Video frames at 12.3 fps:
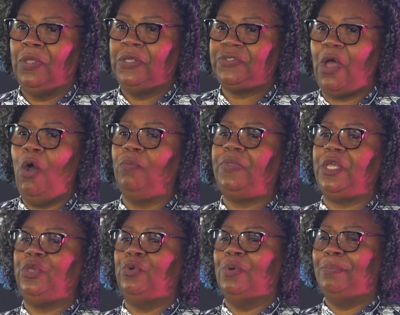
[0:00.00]
So I hope that
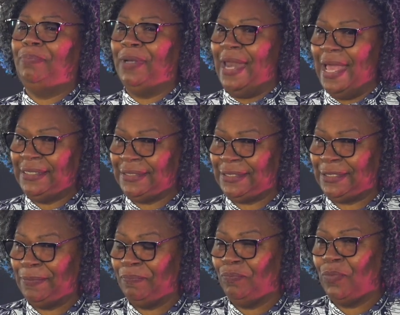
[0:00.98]
you were blessed,
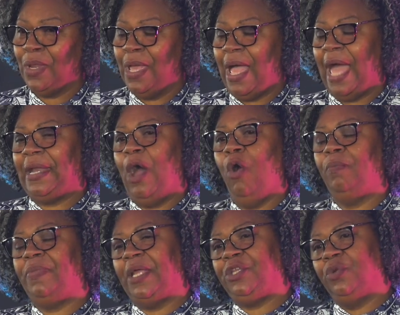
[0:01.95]
and I
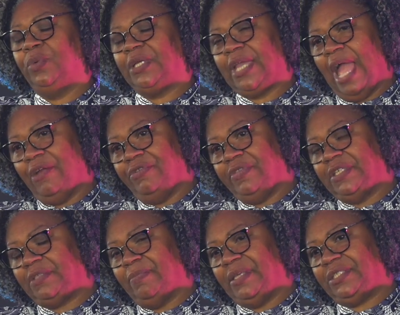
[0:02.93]
hope that you will carry
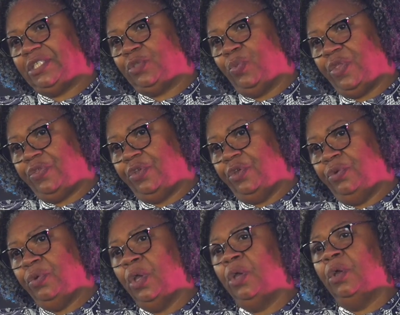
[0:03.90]
this message with you
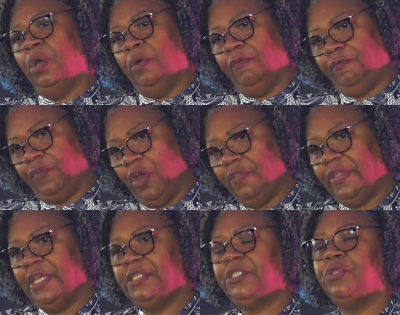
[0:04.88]
further
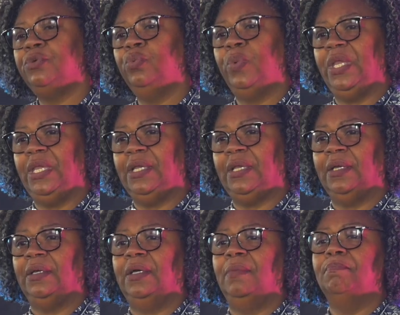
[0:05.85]
into the week.
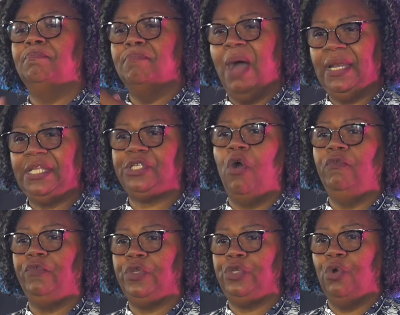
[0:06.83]
Mull it
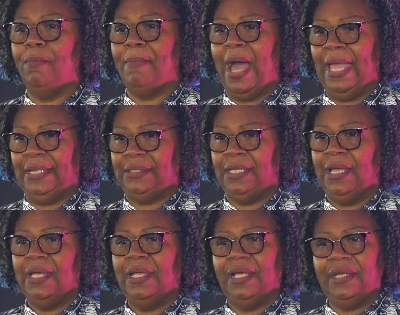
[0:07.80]
over in your mind
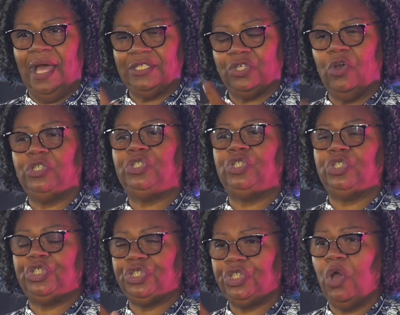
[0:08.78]
and ask God to
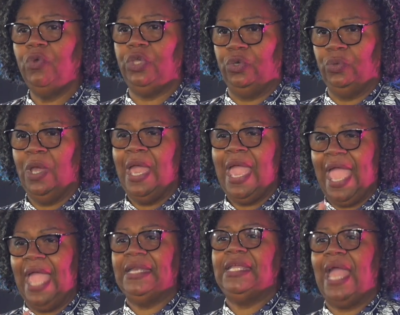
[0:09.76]
show you
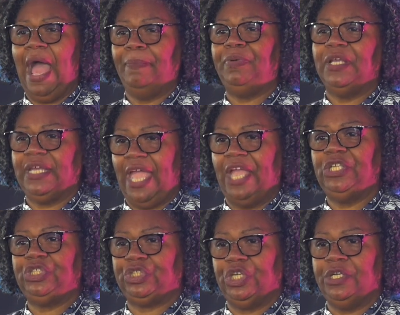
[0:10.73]
any
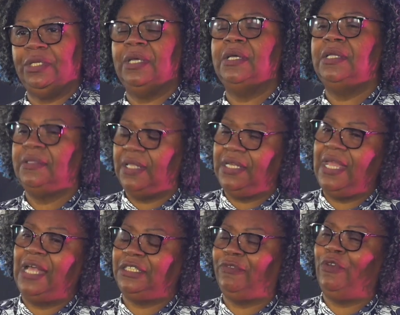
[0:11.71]
application that He
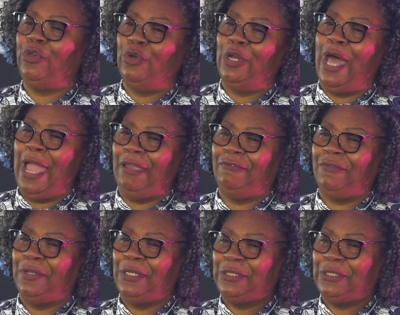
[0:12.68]
has for your life.